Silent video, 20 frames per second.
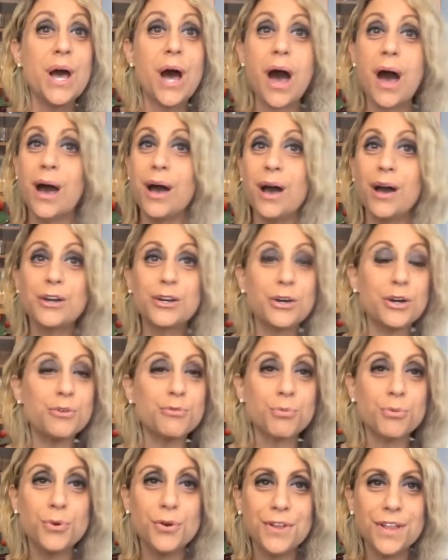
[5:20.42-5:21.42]
a
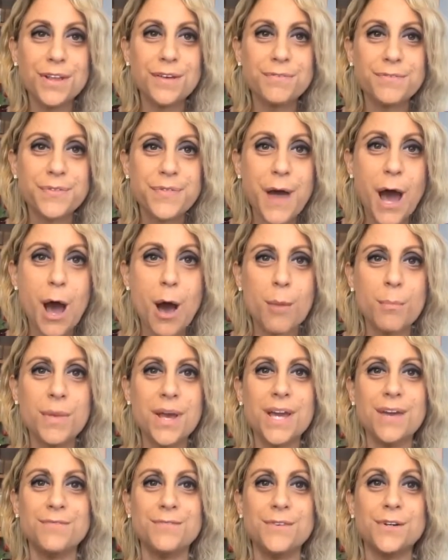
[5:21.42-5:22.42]
good rule of thumb
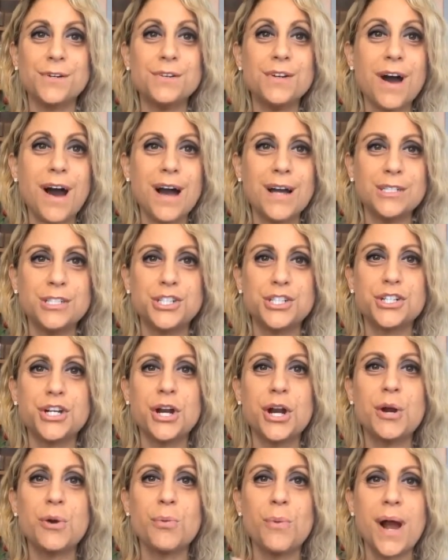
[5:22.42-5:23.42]
if you're not
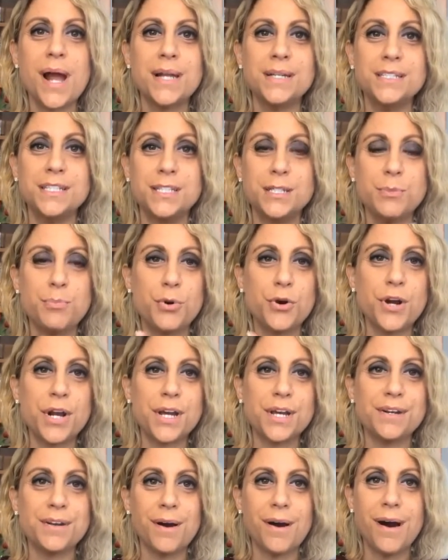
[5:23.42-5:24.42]
sure when to put
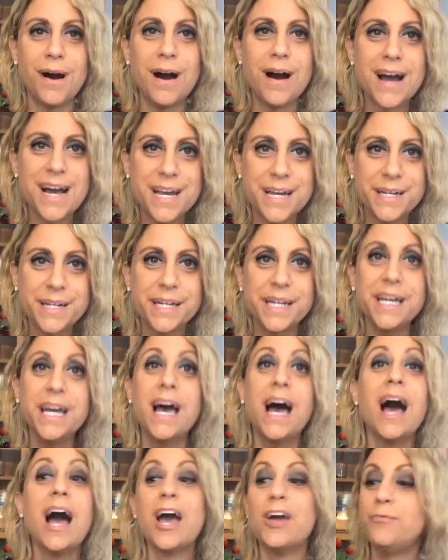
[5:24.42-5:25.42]
it on.
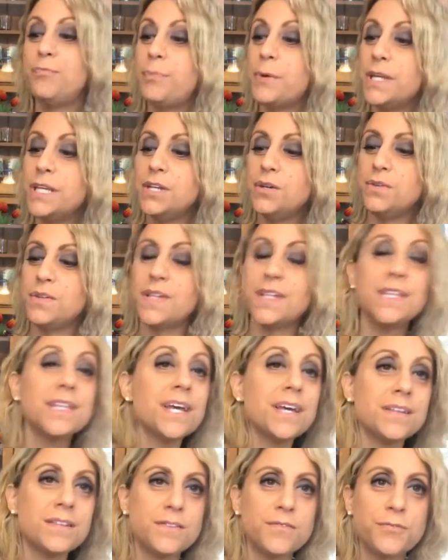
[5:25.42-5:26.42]
I've been using
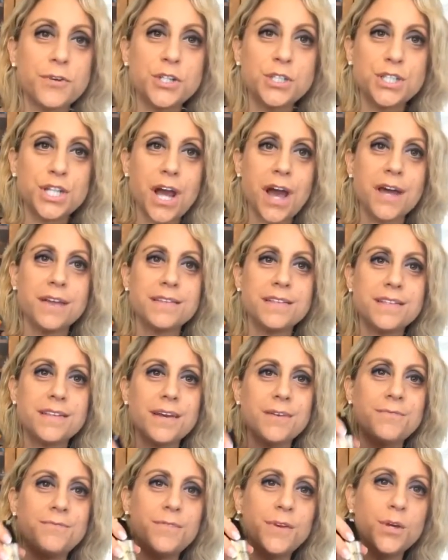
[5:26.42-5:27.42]
this for just
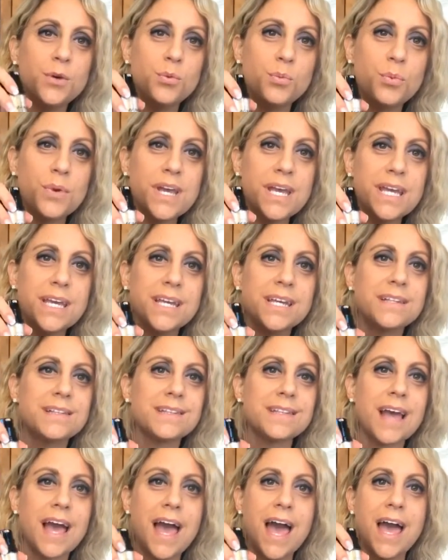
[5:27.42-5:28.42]
a few weeks
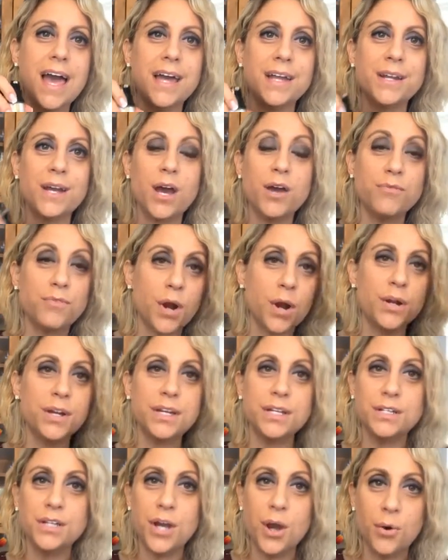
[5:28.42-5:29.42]
and I've
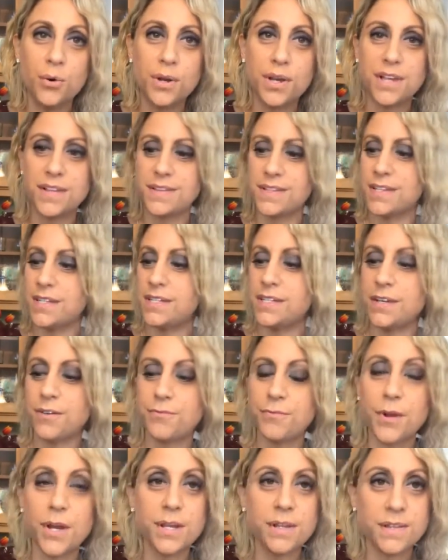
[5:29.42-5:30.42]
already noticed a
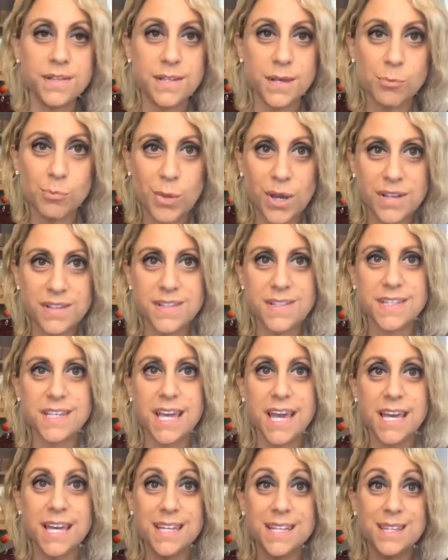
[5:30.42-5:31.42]
difference in my
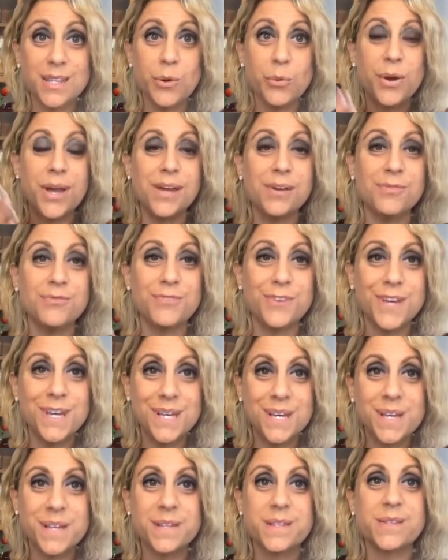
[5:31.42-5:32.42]
skin, the way it
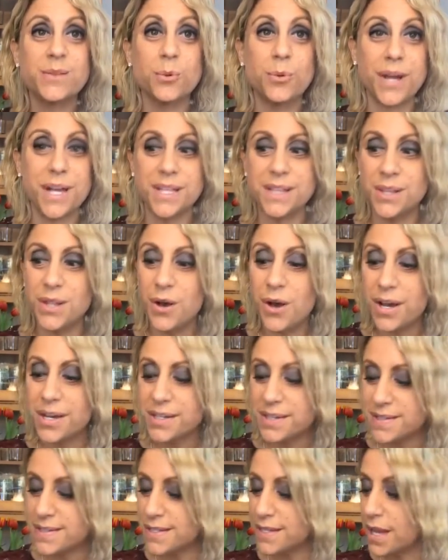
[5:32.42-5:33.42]
feels, the way it
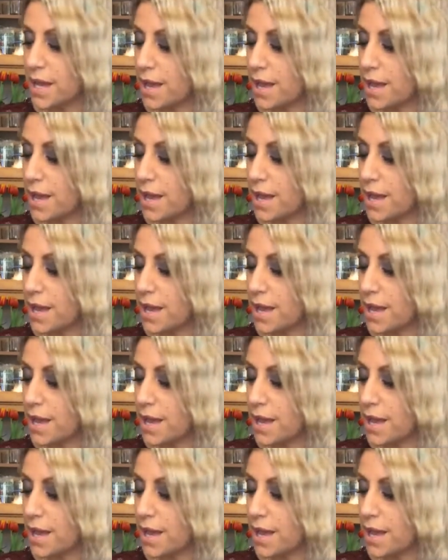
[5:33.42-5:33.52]
looks.